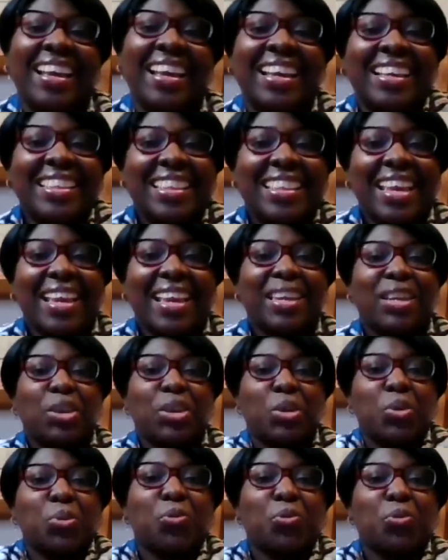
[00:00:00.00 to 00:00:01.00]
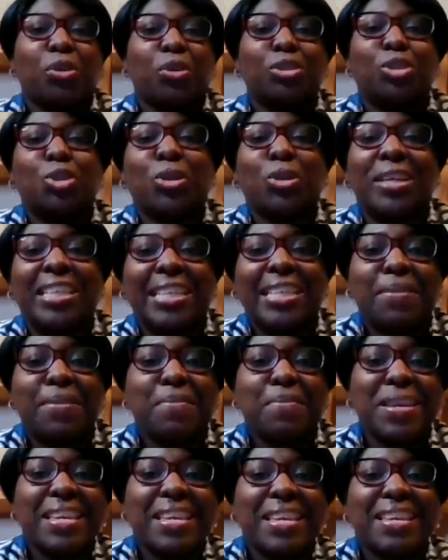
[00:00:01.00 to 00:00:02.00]
Thank you for joining
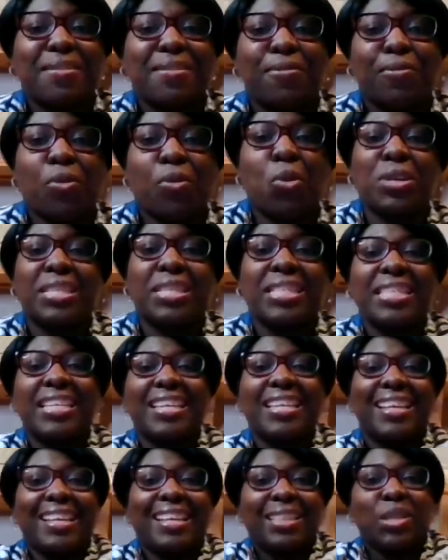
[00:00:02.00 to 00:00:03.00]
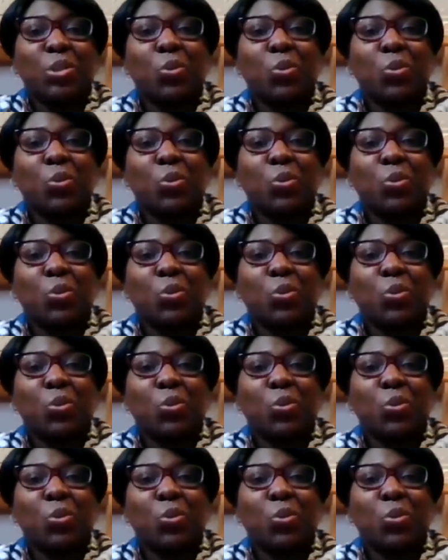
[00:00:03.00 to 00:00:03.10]
me for day